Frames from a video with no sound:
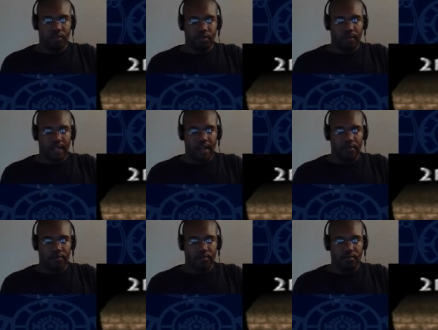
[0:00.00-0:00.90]
without
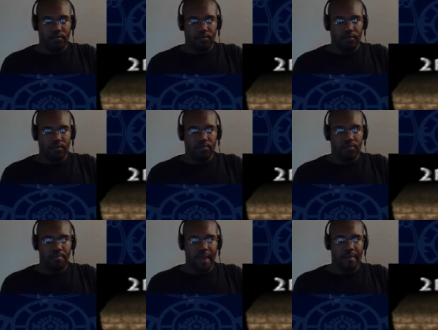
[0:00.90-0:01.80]

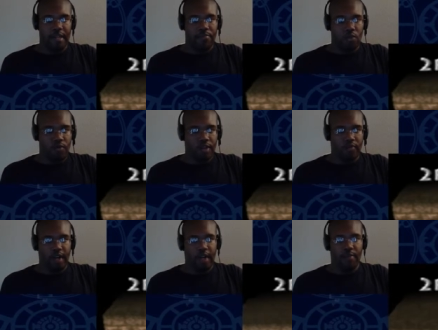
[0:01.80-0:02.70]
maybe moving
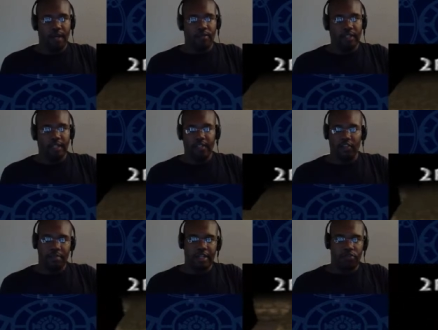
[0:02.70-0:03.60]
around, but I don't think that's
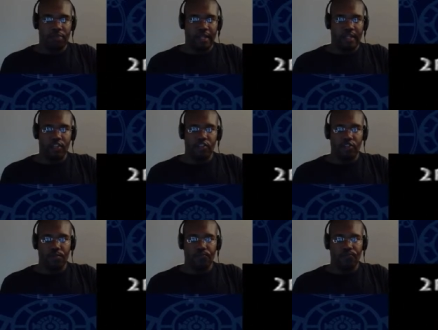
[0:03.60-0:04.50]
going to be too big an issue.
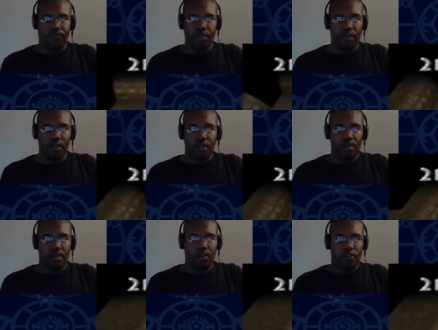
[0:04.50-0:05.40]

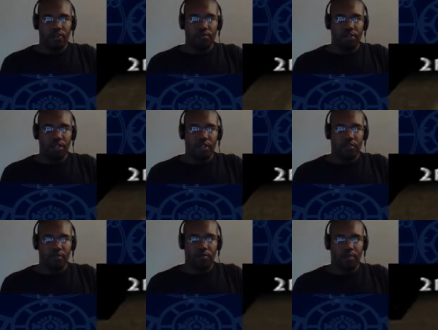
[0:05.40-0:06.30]
Thunderbook,
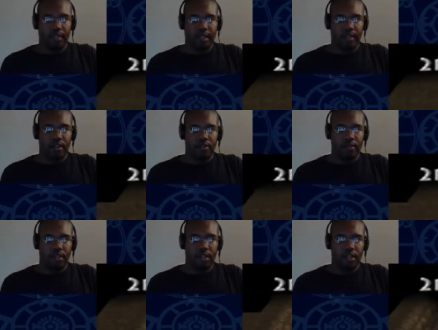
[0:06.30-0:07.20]
we will pick that up.
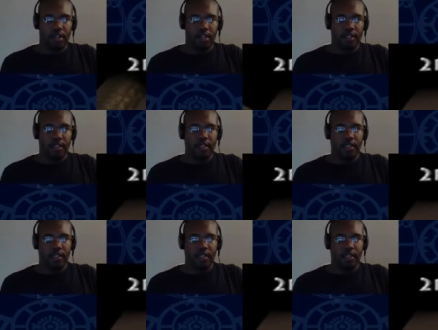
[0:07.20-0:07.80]
A nut.